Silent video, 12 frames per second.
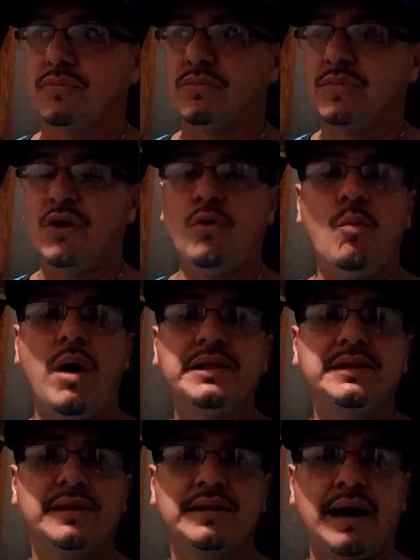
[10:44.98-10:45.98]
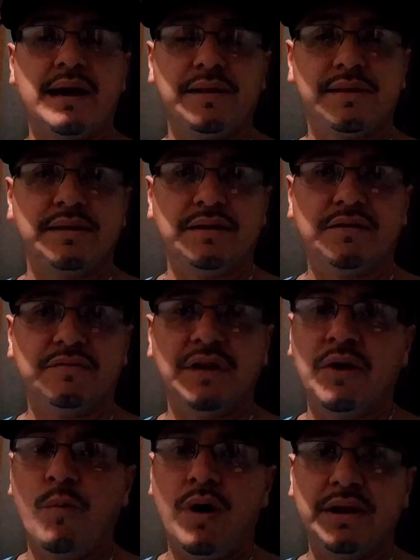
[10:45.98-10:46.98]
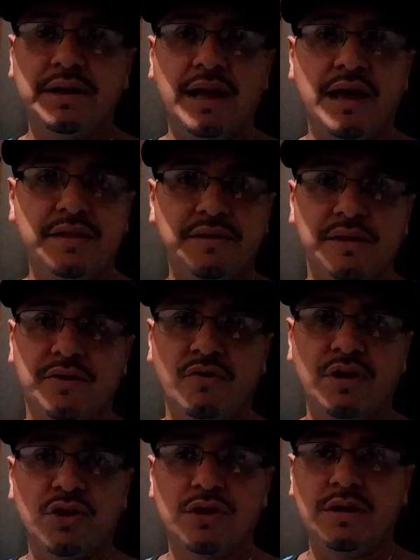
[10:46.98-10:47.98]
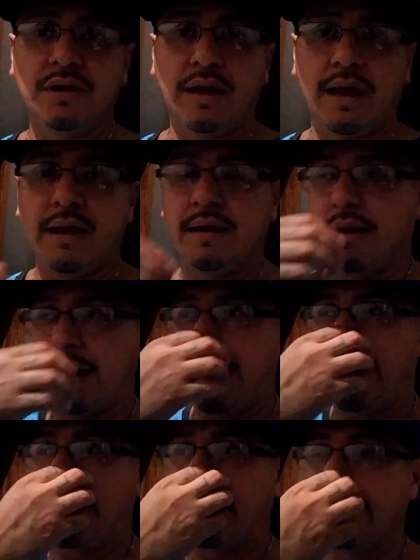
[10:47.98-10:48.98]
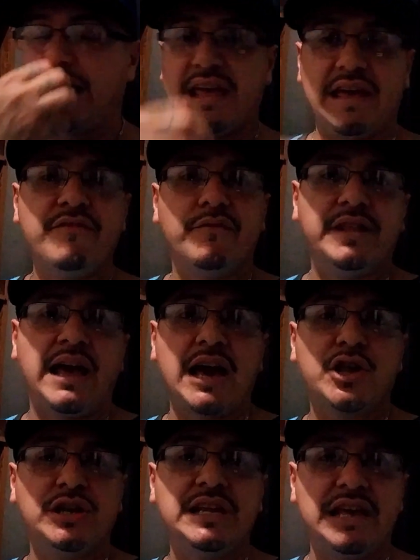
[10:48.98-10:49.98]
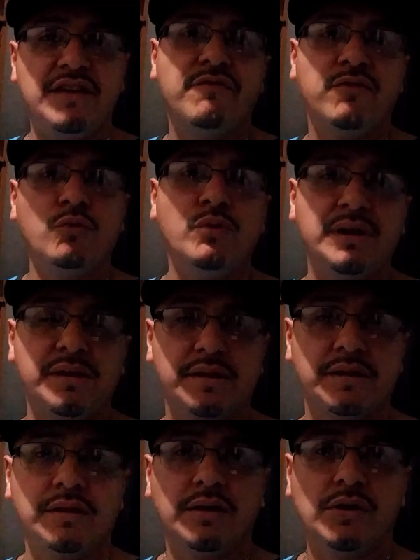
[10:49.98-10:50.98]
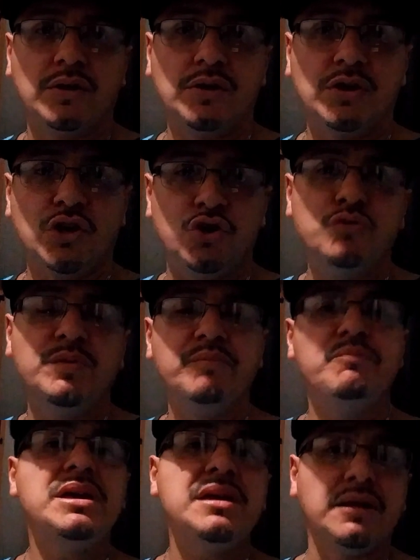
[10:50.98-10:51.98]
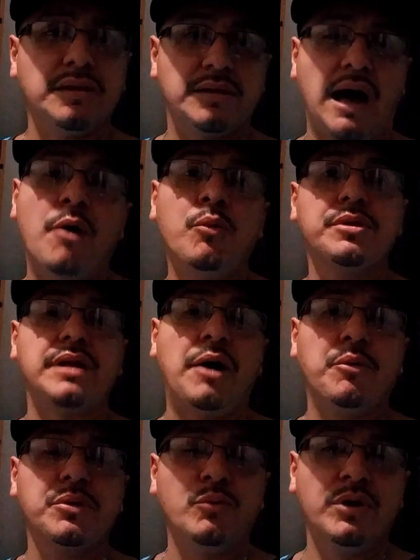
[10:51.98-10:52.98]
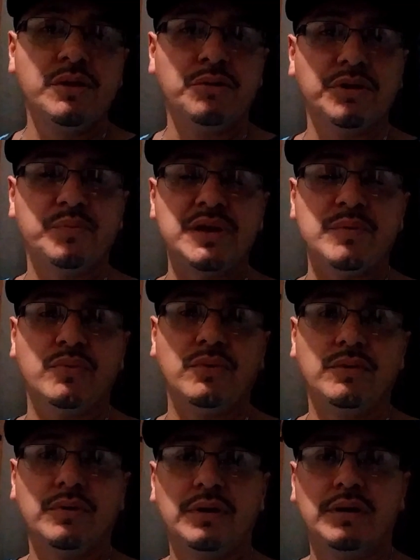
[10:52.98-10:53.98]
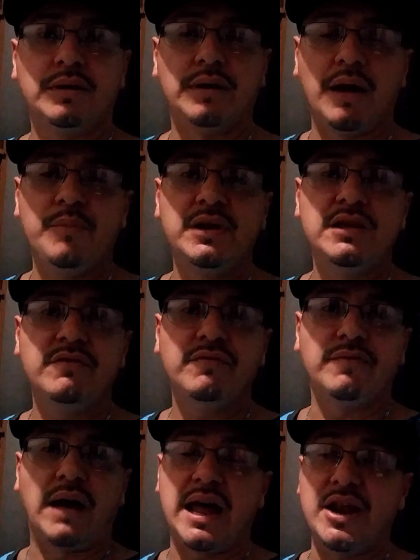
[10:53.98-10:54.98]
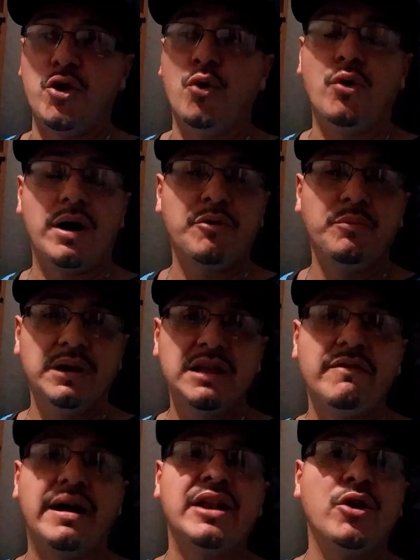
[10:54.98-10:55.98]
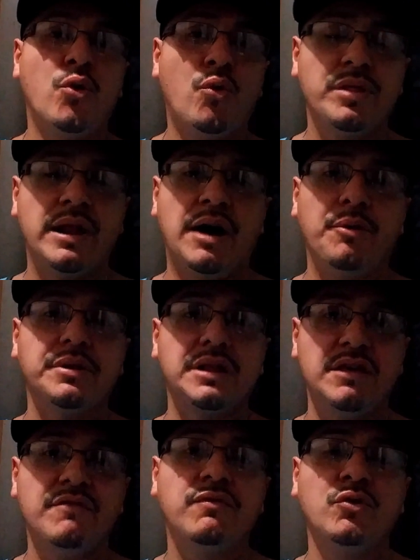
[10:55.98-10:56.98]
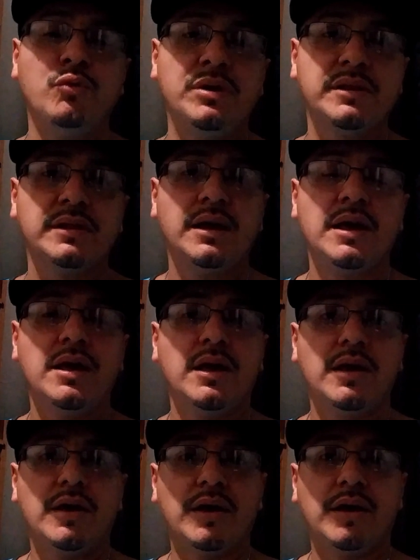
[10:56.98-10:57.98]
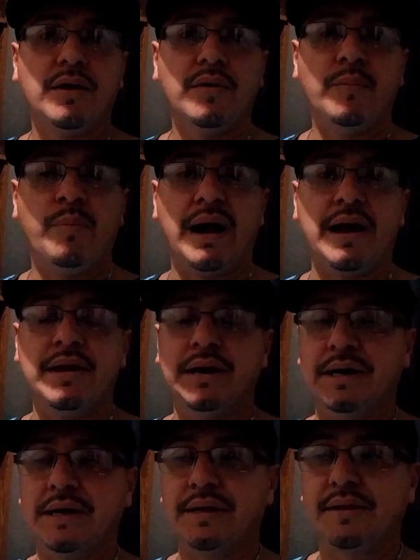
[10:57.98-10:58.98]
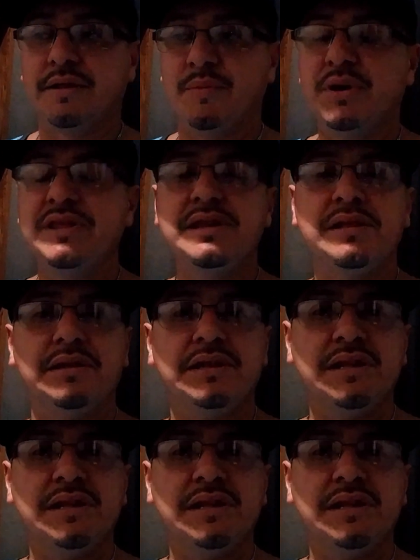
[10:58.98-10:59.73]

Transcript: they don't want this kind of stuff. They want death, destruction, and they actually influence human beings. I was one of those people. I don't believe I know that I was influenced by some of these